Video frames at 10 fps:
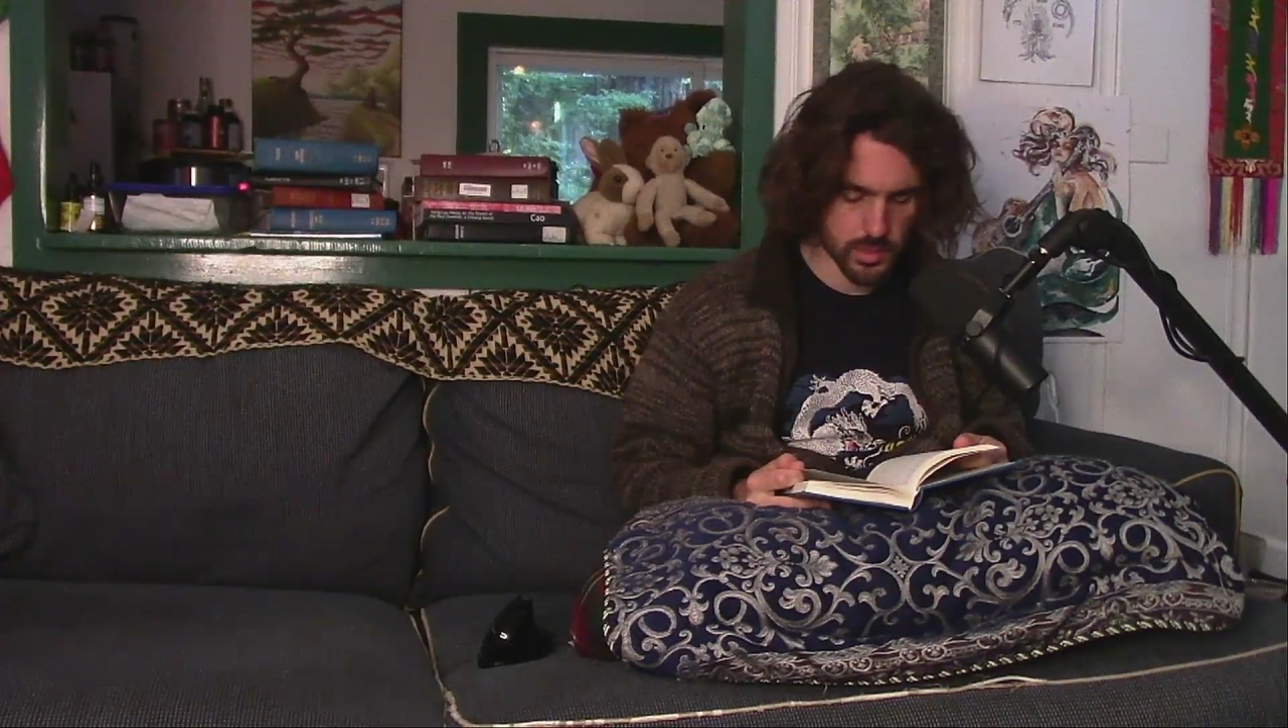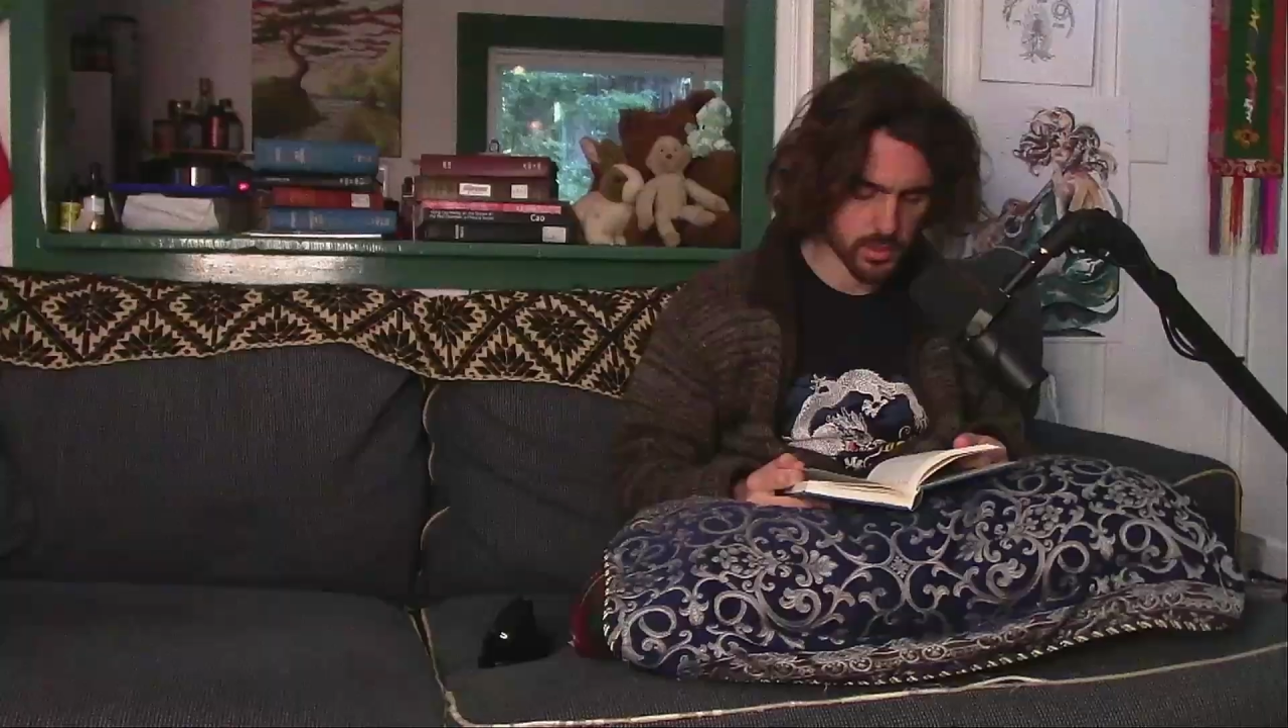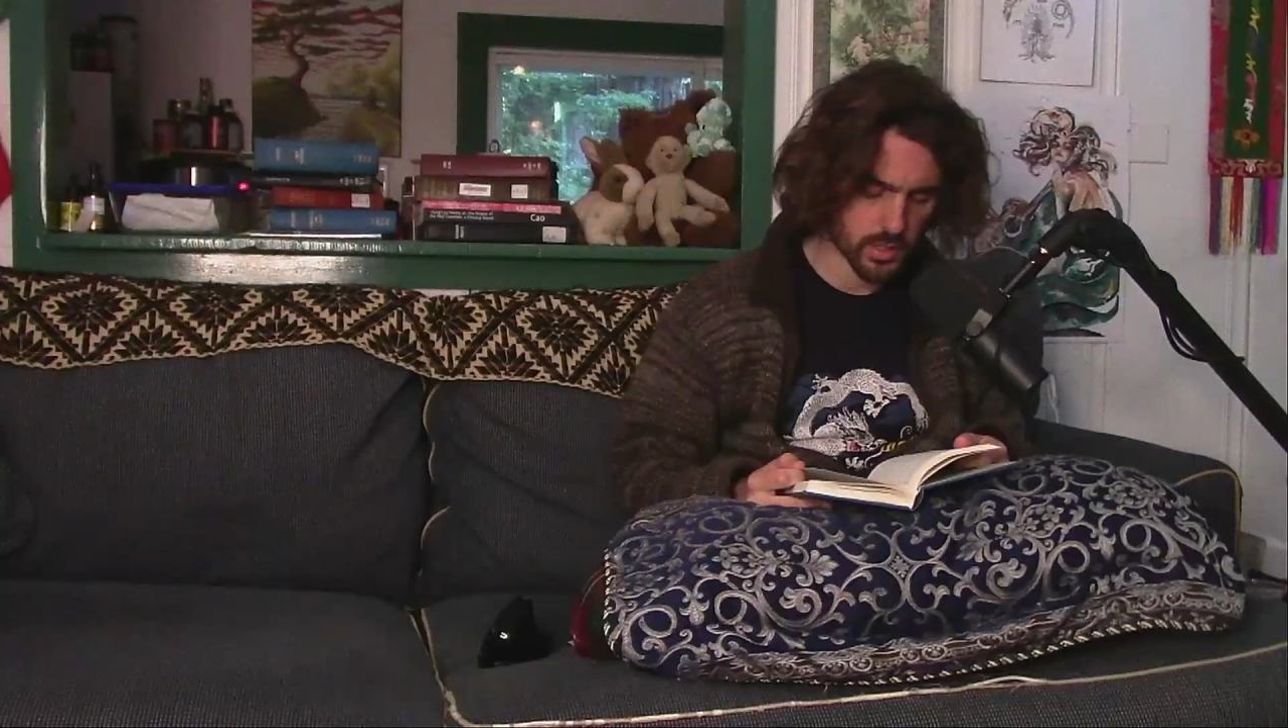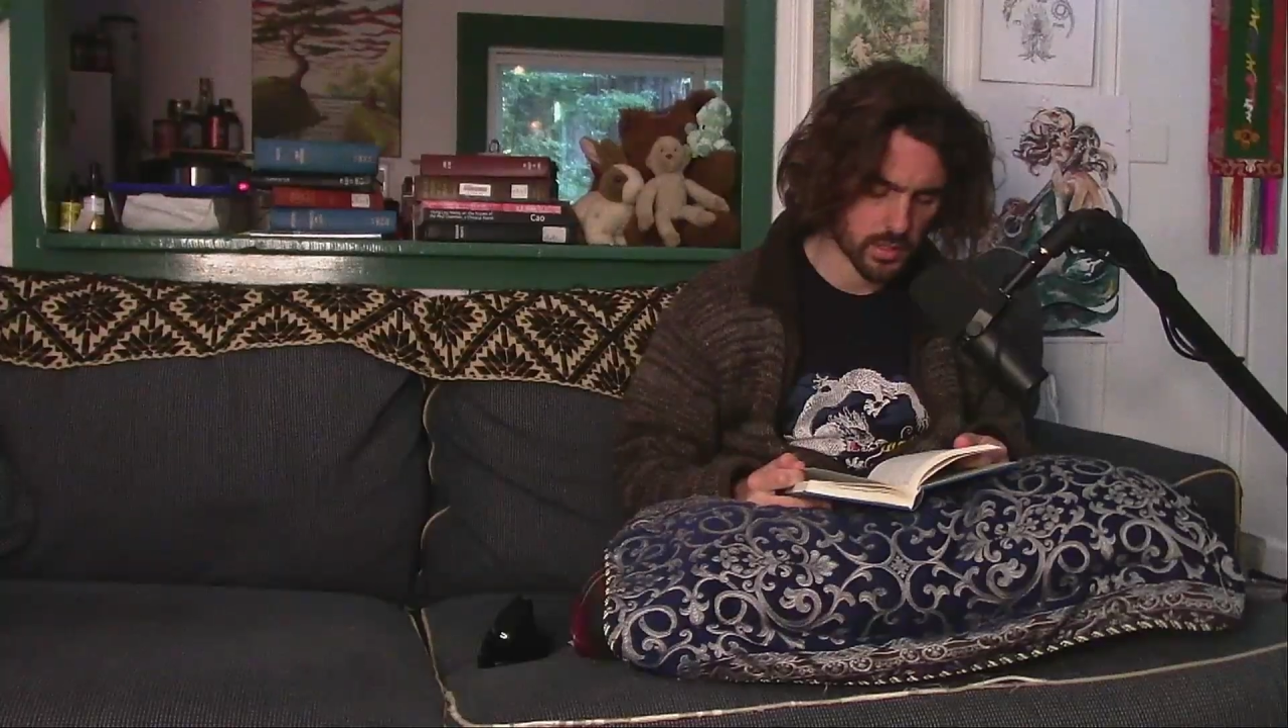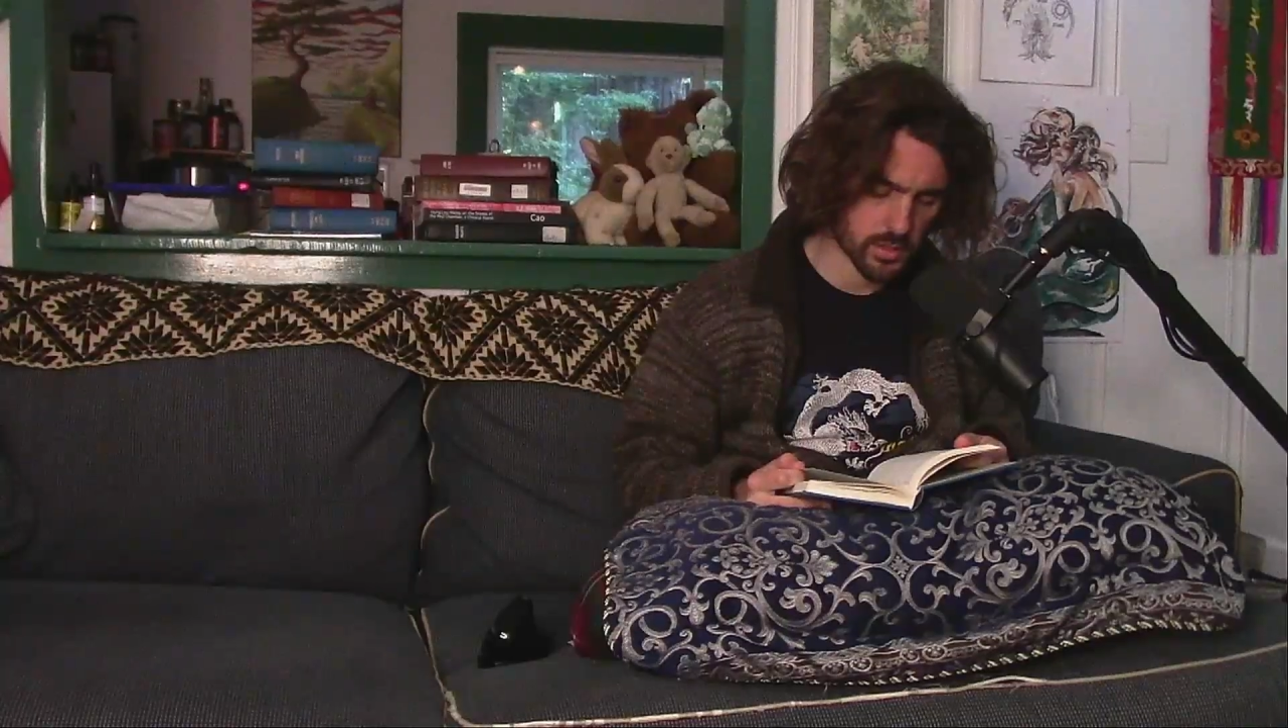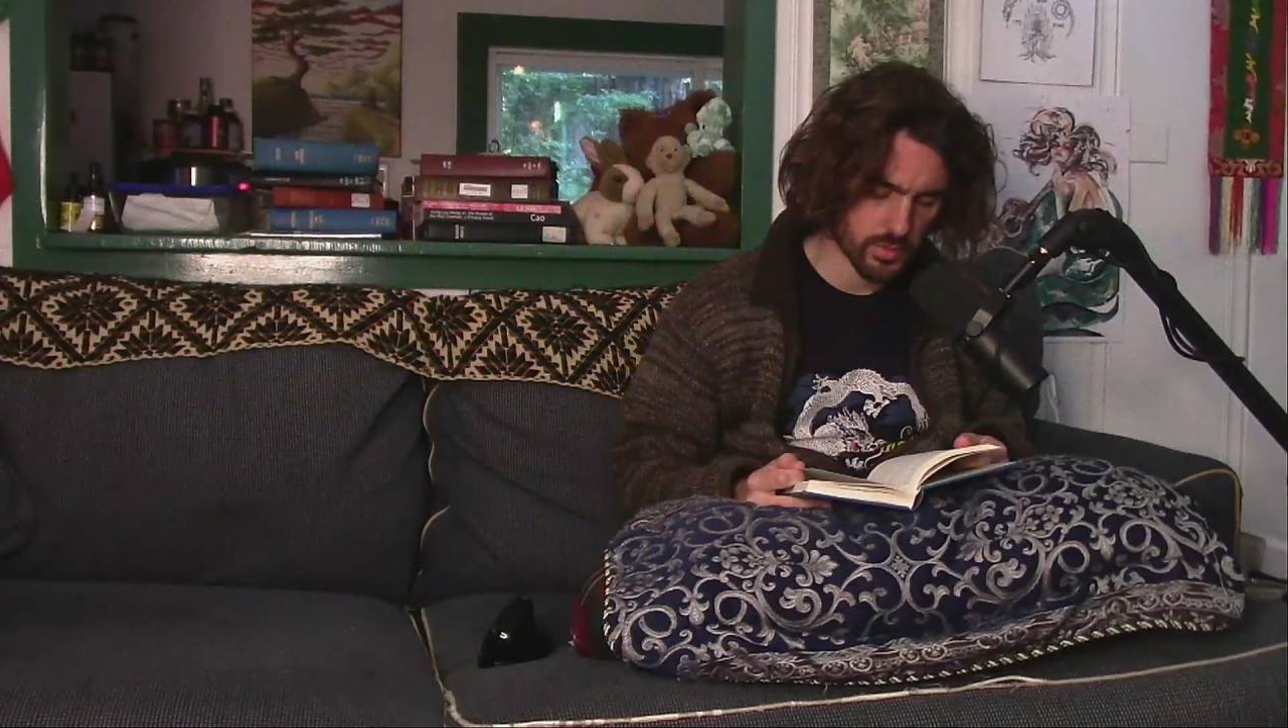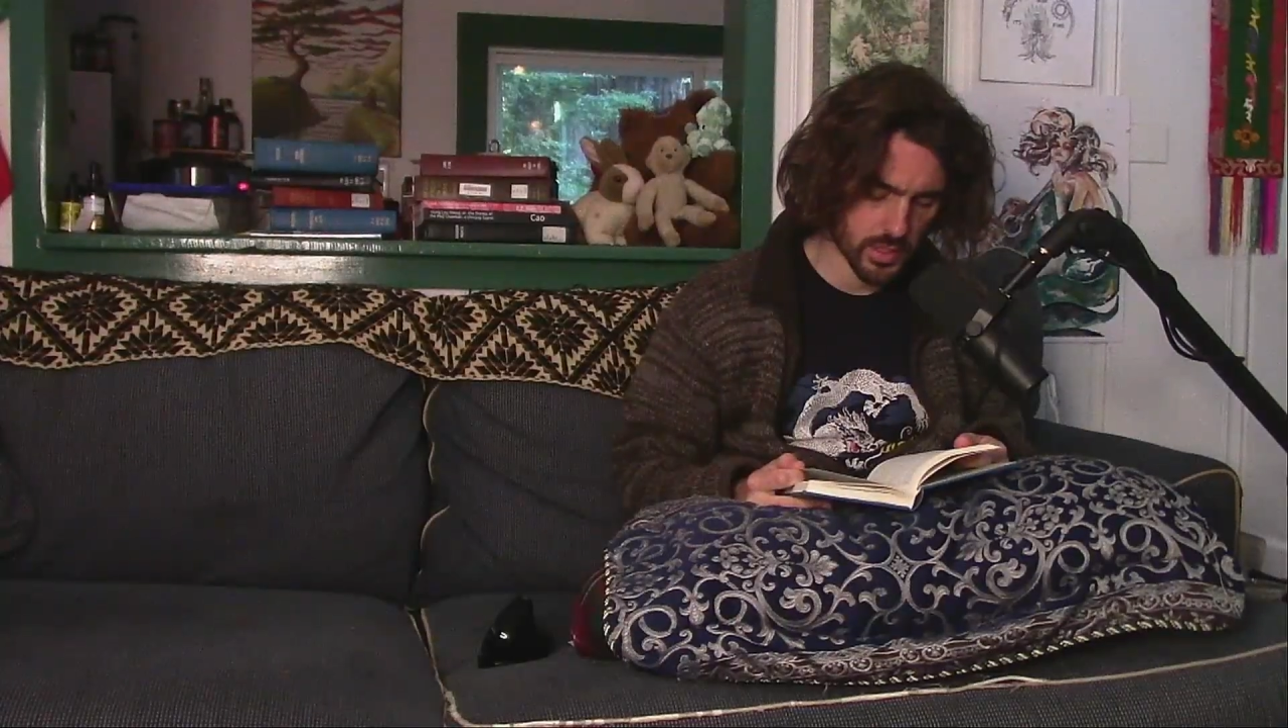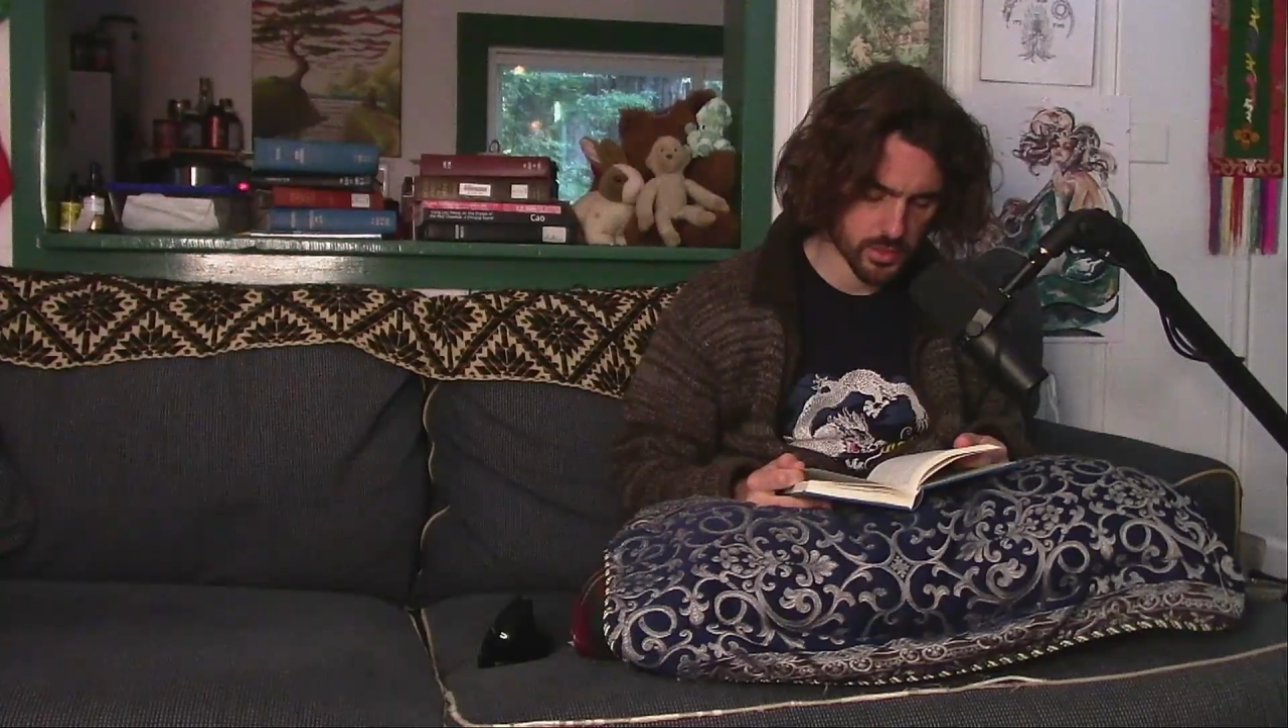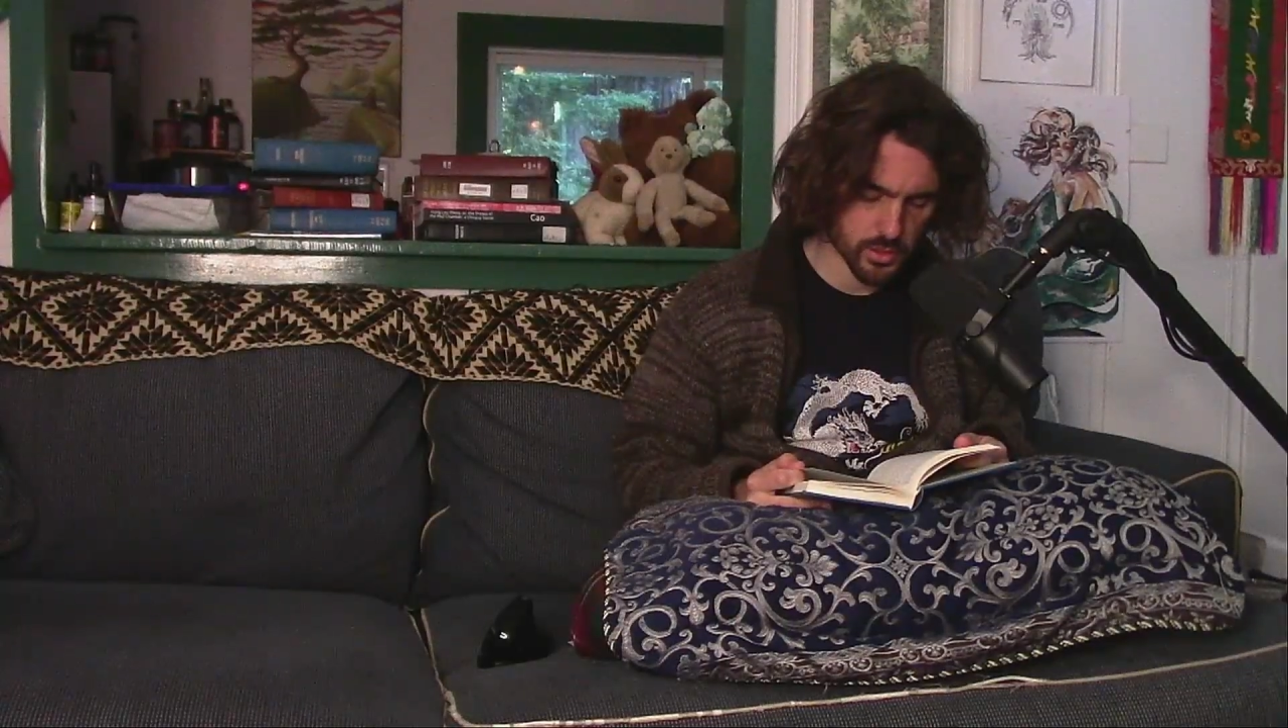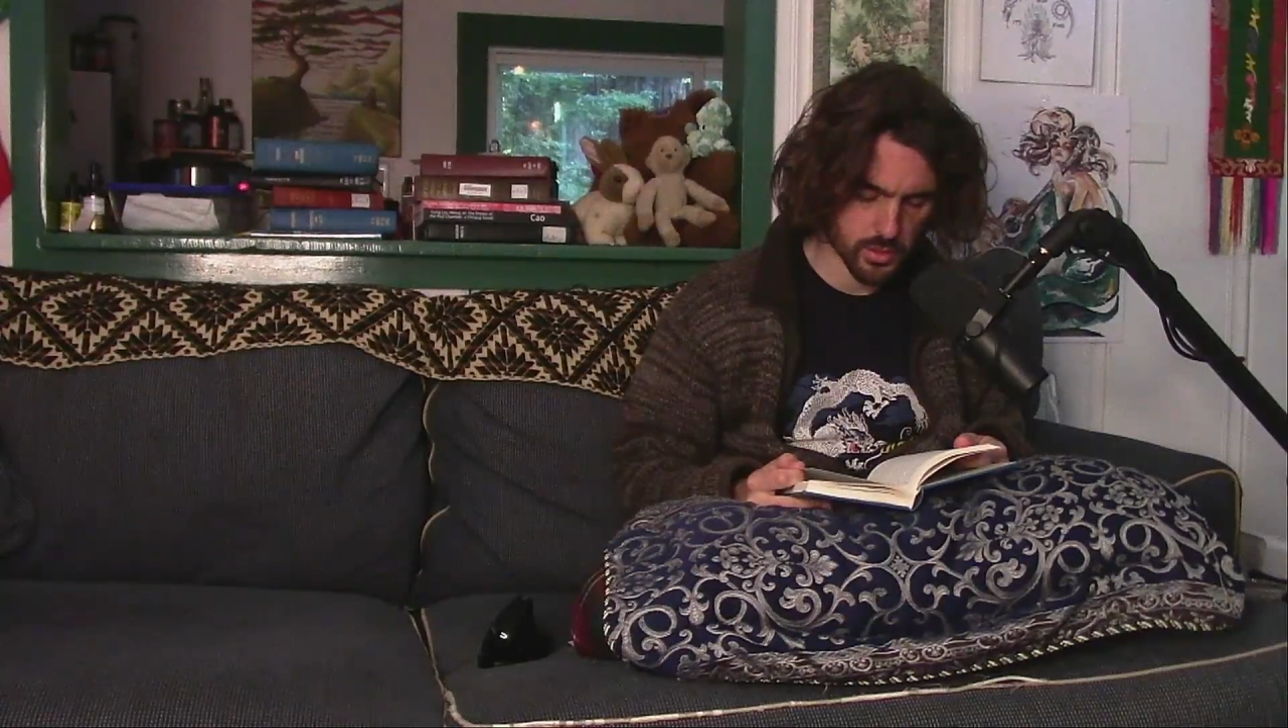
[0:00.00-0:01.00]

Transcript: satisfaction